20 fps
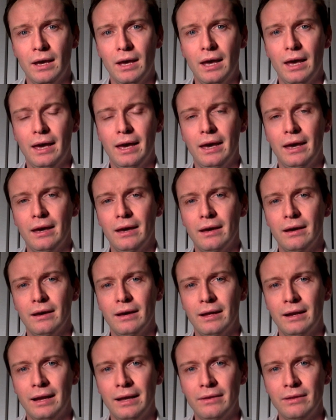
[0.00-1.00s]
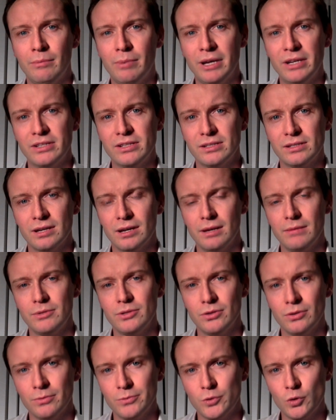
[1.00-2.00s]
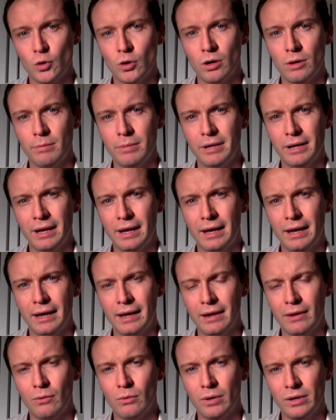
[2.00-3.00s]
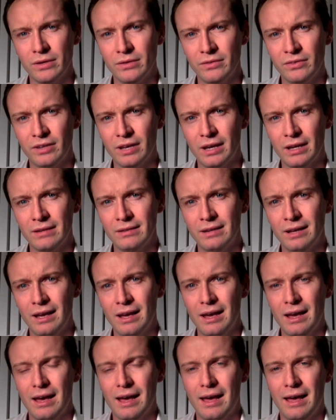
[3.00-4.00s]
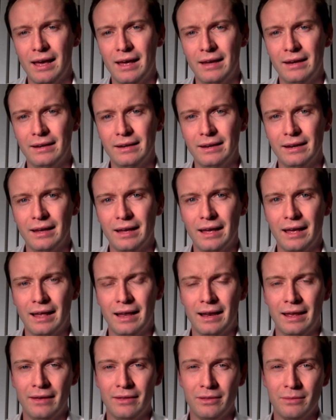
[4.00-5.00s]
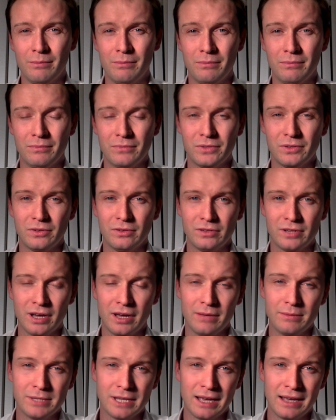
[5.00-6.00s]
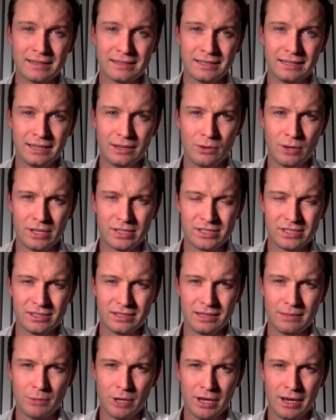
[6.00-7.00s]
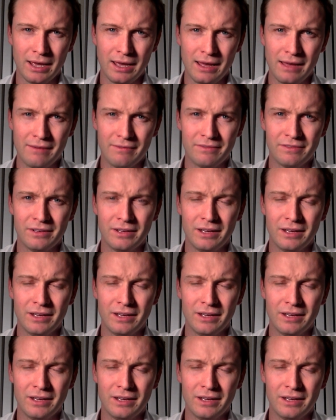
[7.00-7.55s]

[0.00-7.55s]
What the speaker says: Allow the patient time to absorb what you said, and allow them time to ask any questions they might have.